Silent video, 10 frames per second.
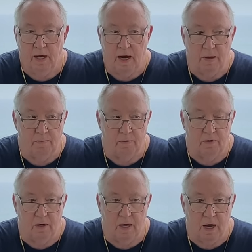I'm
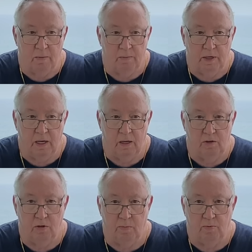getting
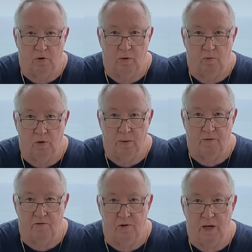to the point where I'm
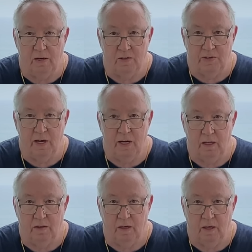afraid to say
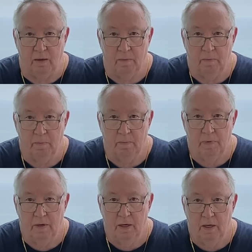anything.
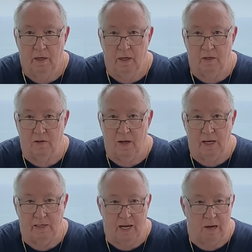It's
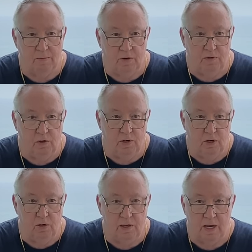like damned if you
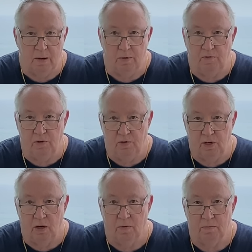do and damned if you don't.